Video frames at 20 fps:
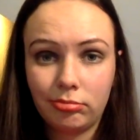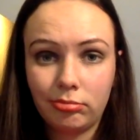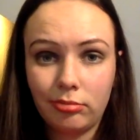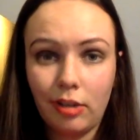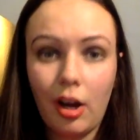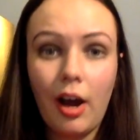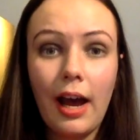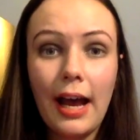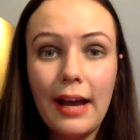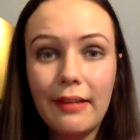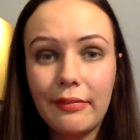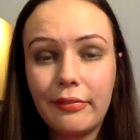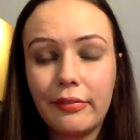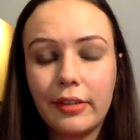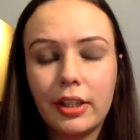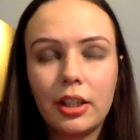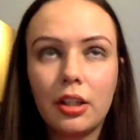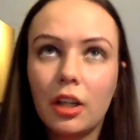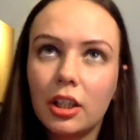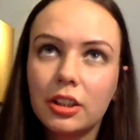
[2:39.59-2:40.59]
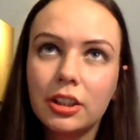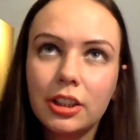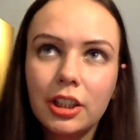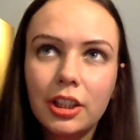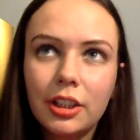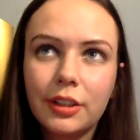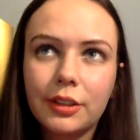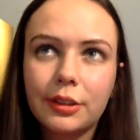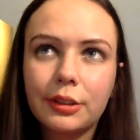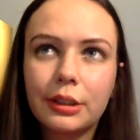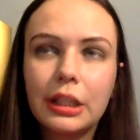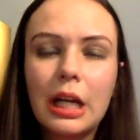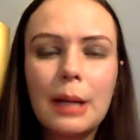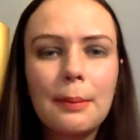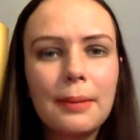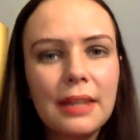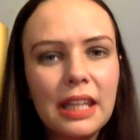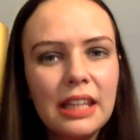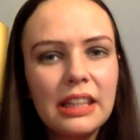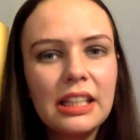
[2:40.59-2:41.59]
I don't know.
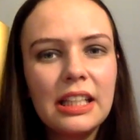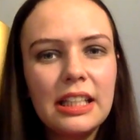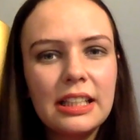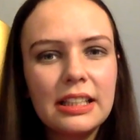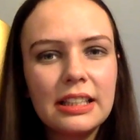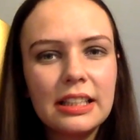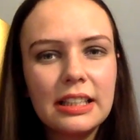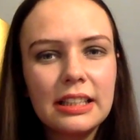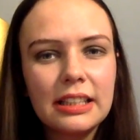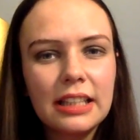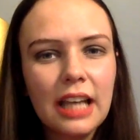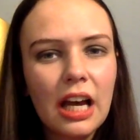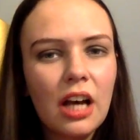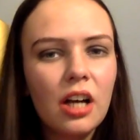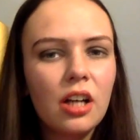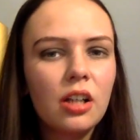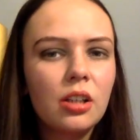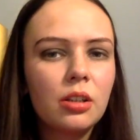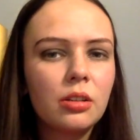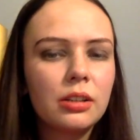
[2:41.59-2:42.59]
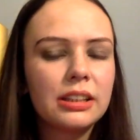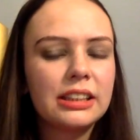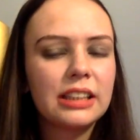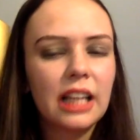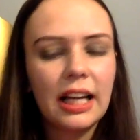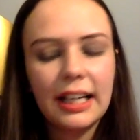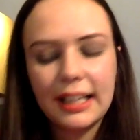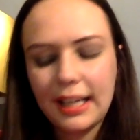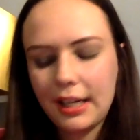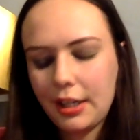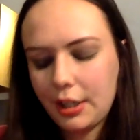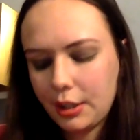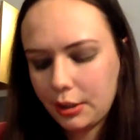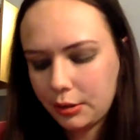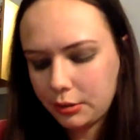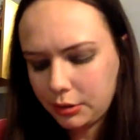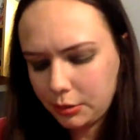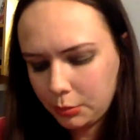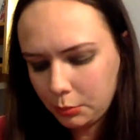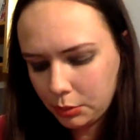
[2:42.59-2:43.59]
But then this girl,
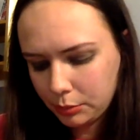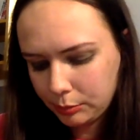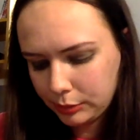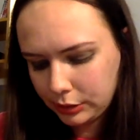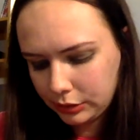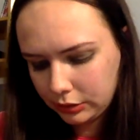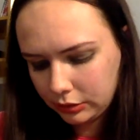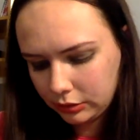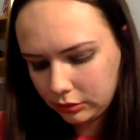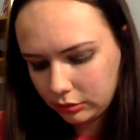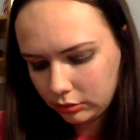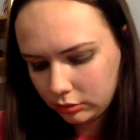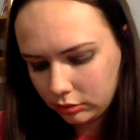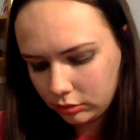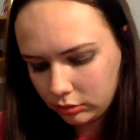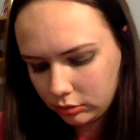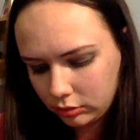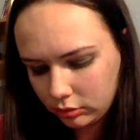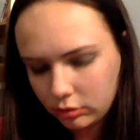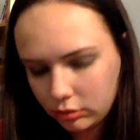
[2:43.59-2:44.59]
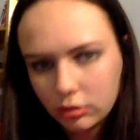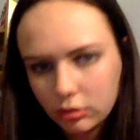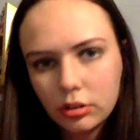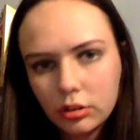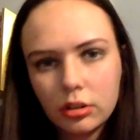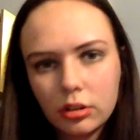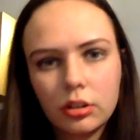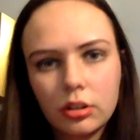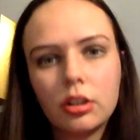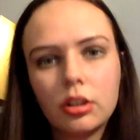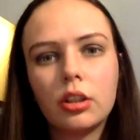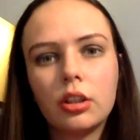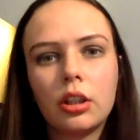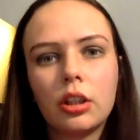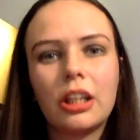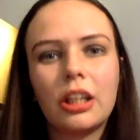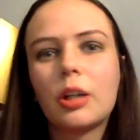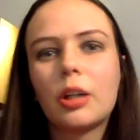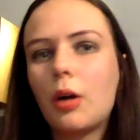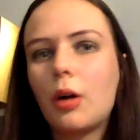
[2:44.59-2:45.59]
woman,
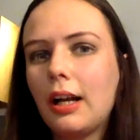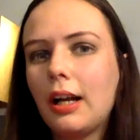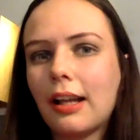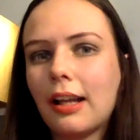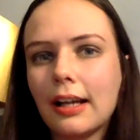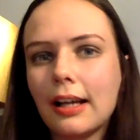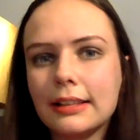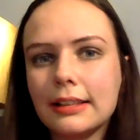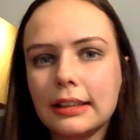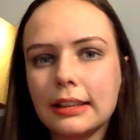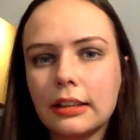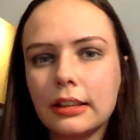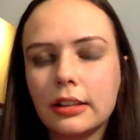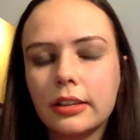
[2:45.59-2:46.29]
and I quite liked her.